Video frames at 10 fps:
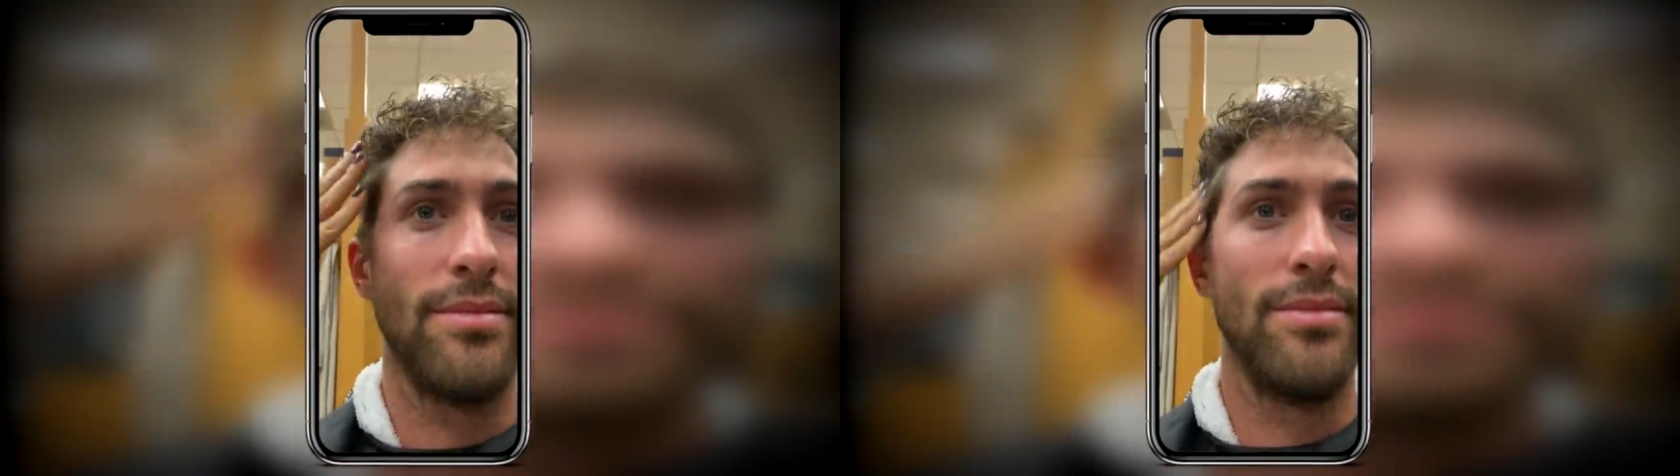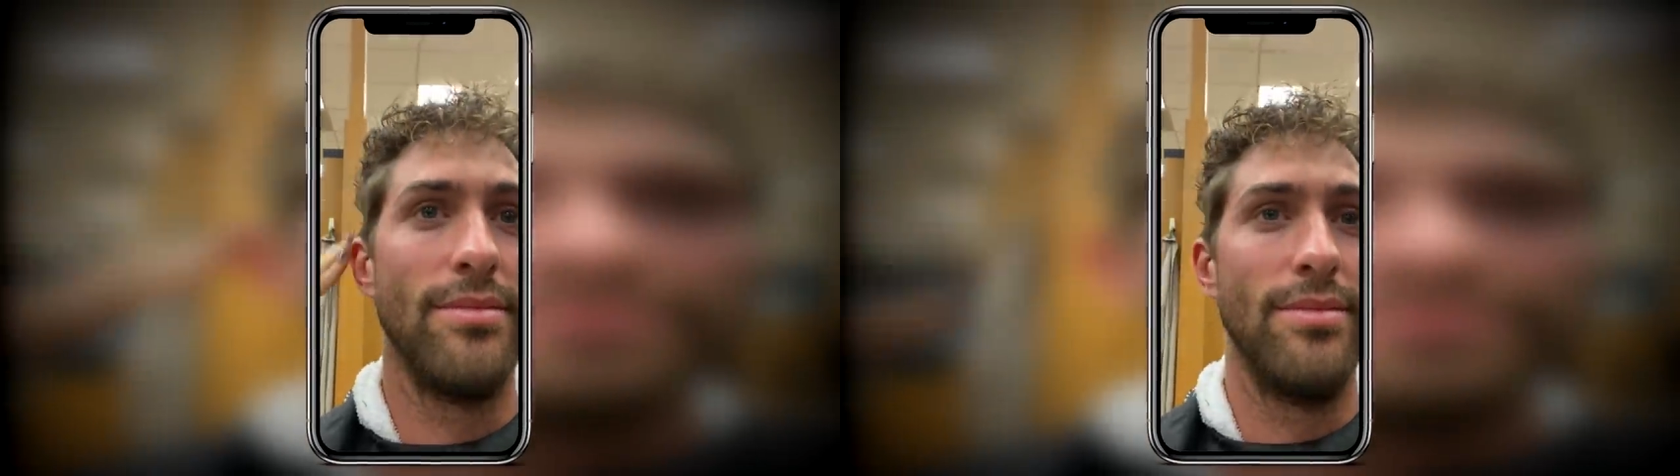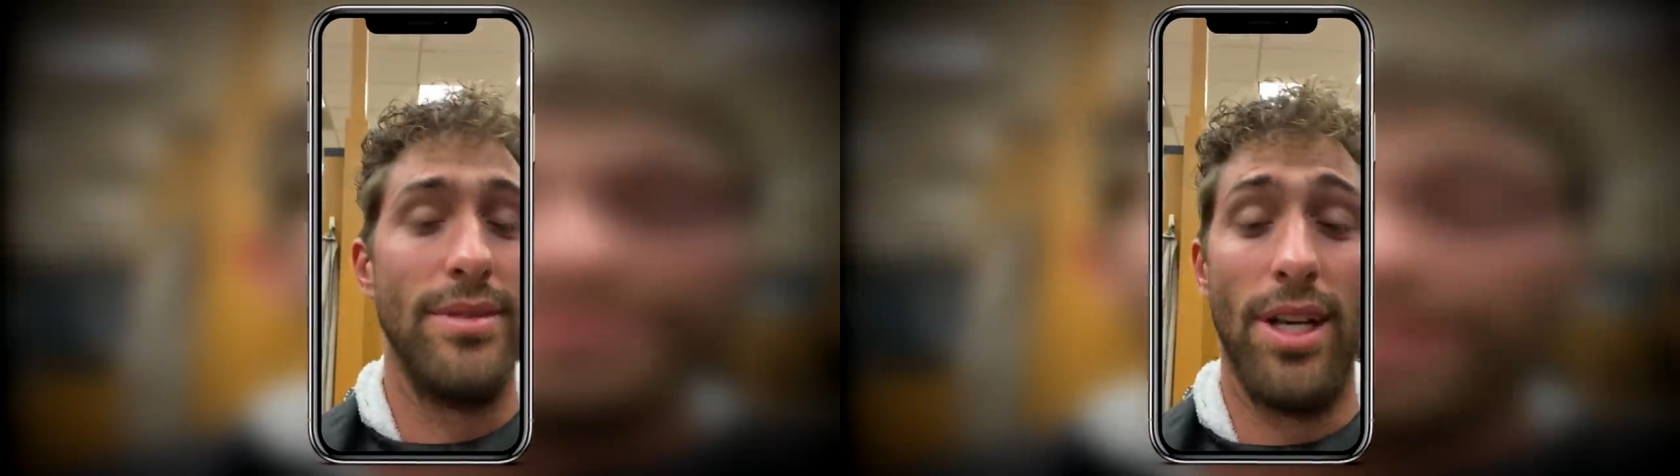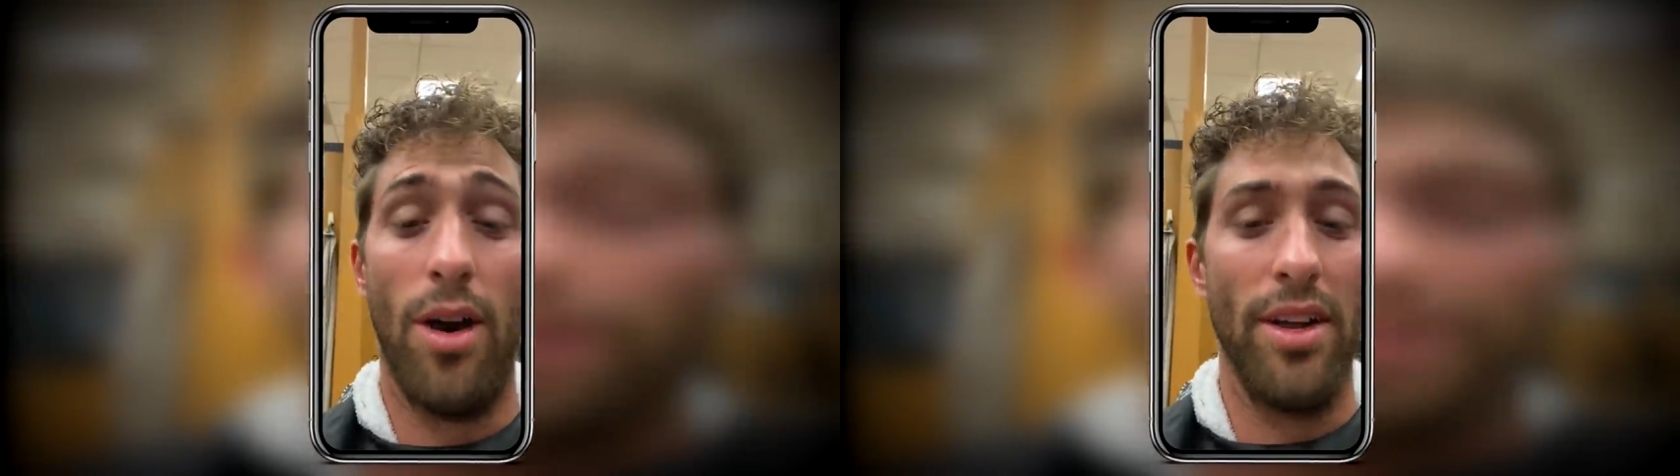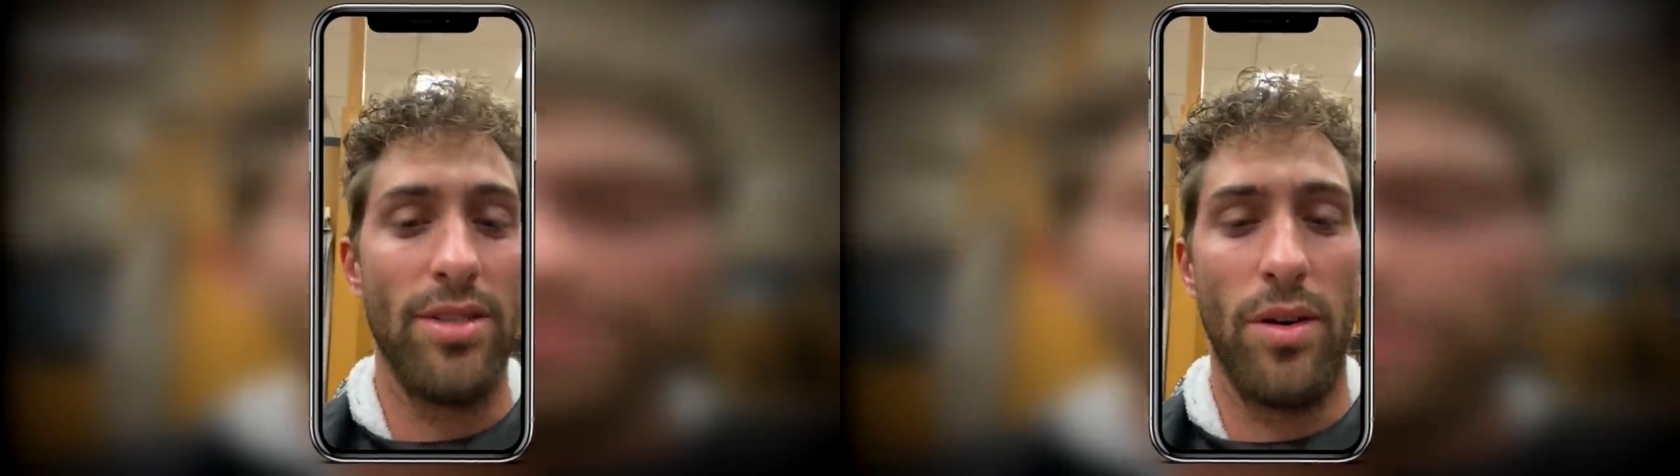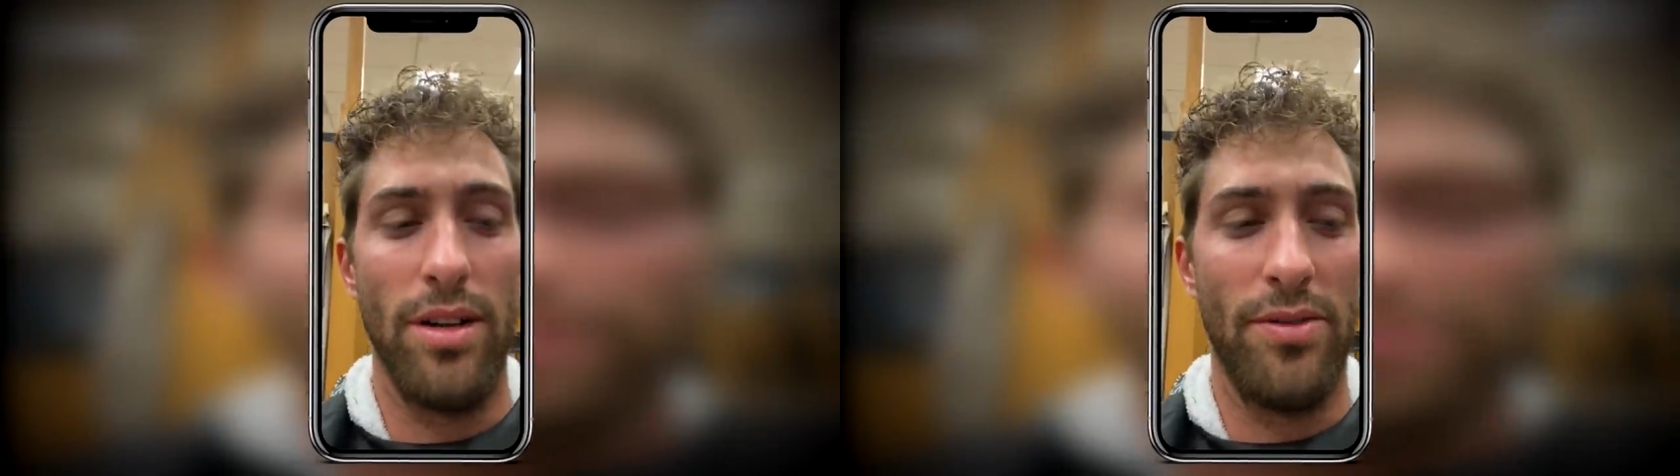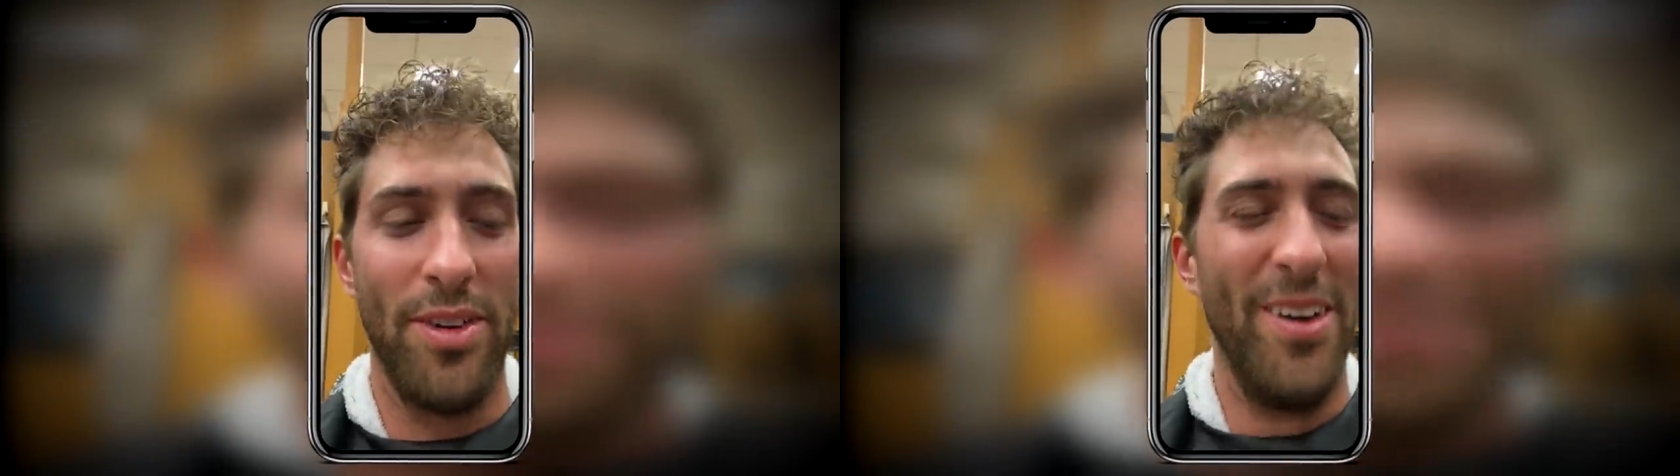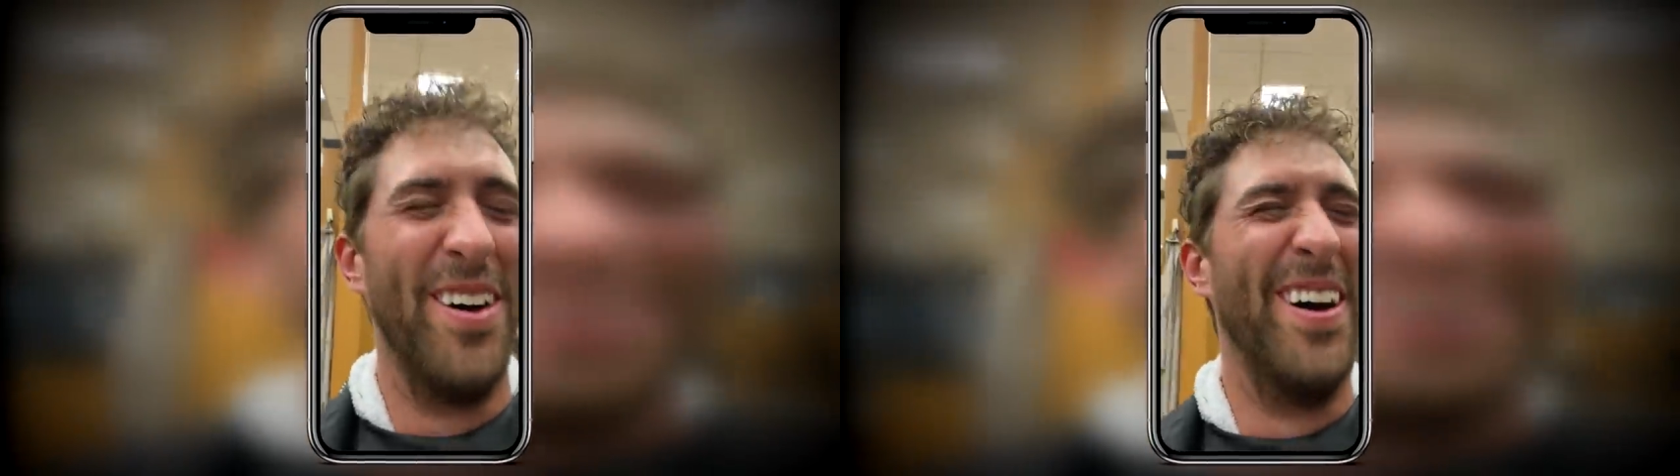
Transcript: or you? No, that's wonderful.